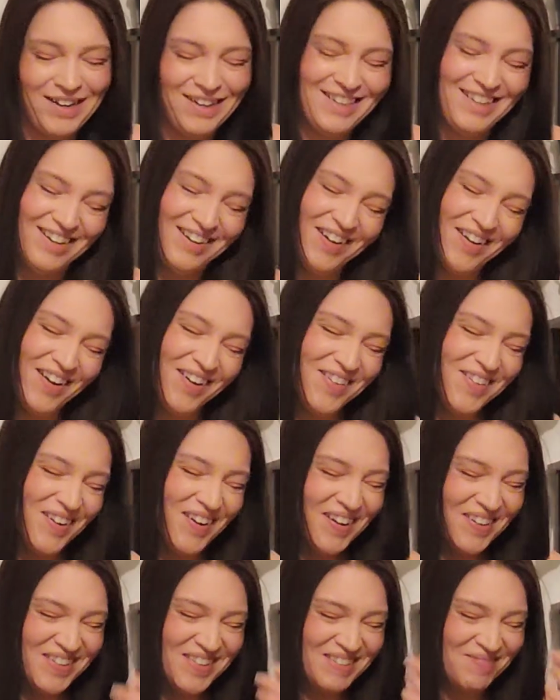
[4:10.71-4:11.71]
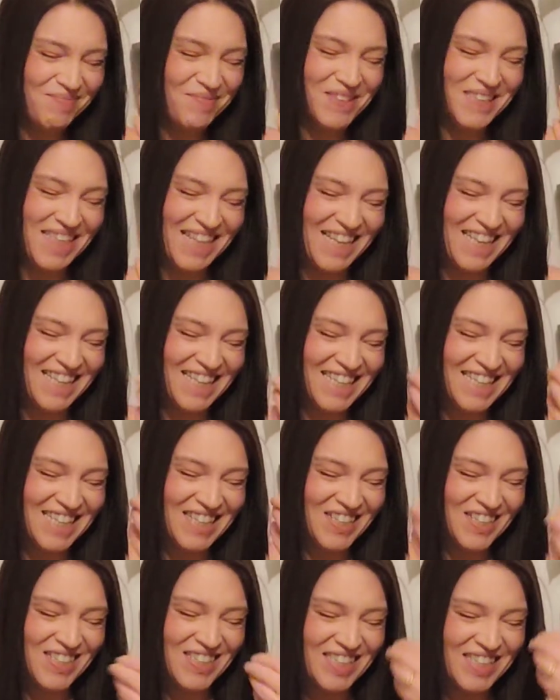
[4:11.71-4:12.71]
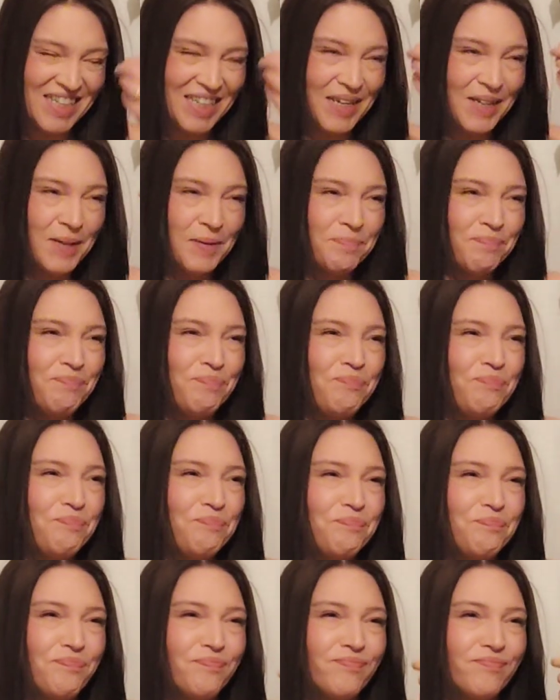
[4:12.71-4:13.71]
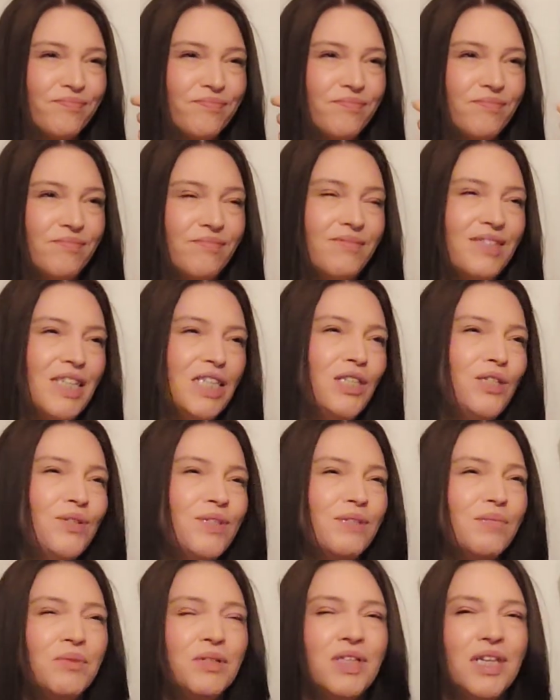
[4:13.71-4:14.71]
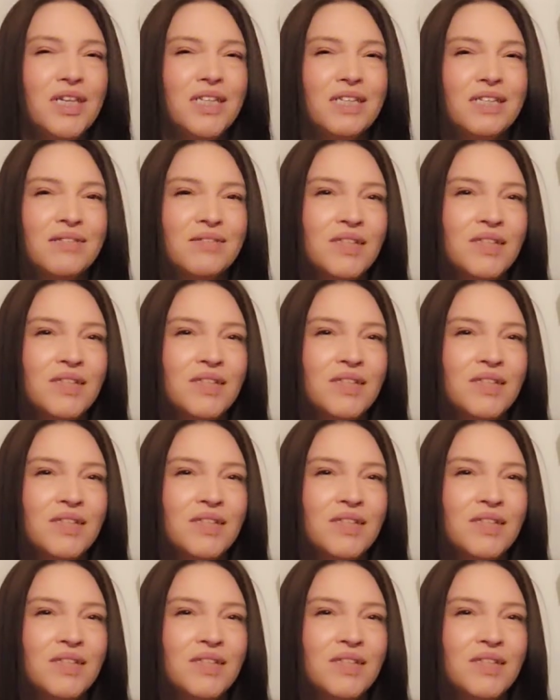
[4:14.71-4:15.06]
You know, I don't know how else to put that. Like, it looks like, you know, someone like